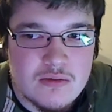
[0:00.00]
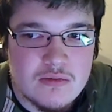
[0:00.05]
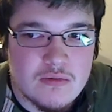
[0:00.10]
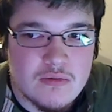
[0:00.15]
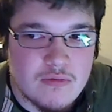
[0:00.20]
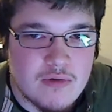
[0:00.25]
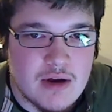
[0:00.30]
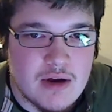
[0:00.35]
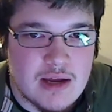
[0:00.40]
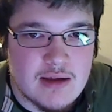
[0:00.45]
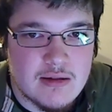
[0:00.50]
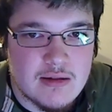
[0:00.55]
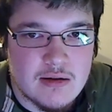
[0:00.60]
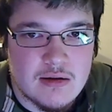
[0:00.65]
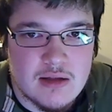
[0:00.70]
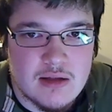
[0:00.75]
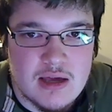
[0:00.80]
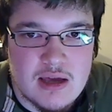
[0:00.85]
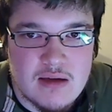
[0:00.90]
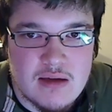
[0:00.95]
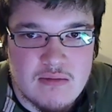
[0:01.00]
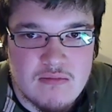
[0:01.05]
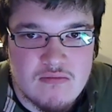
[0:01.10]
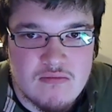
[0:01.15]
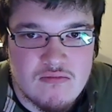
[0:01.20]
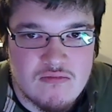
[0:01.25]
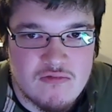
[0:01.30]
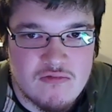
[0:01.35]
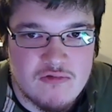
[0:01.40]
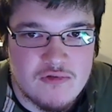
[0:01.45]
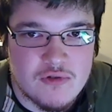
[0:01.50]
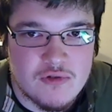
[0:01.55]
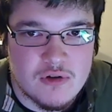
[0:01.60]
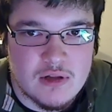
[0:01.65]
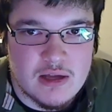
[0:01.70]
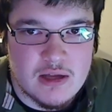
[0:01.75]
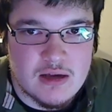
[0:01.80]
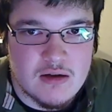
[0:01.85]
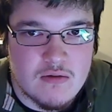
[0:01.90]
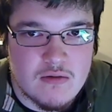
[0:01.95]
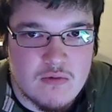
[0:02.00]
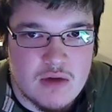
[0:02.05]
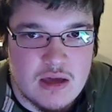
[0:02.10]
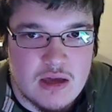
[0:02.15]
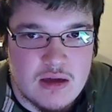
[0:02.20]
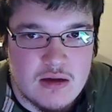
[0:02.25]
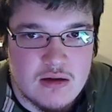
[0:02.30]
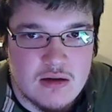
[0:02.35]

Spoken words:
regularly for like a week.